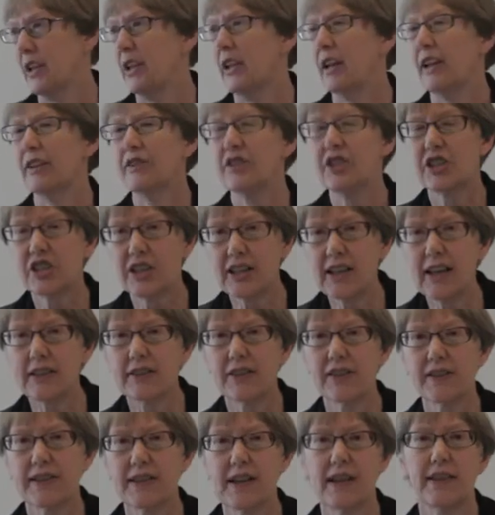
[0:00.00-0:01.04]
And she
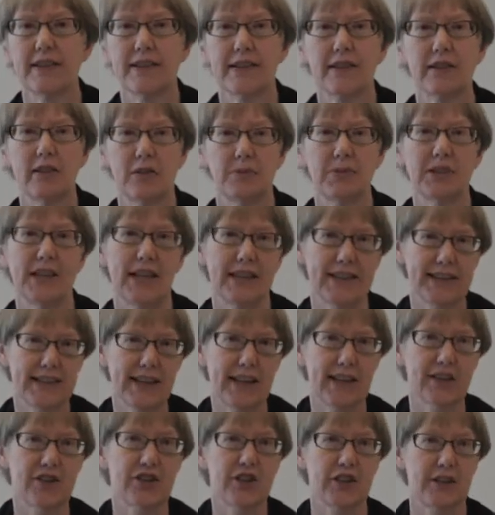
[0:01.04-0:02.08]
understands
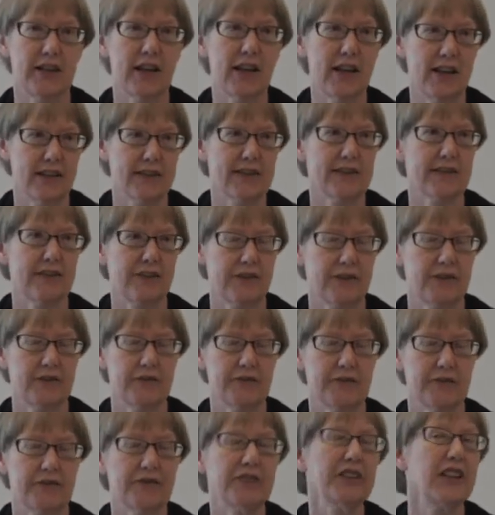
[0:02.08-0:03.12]
globalization as the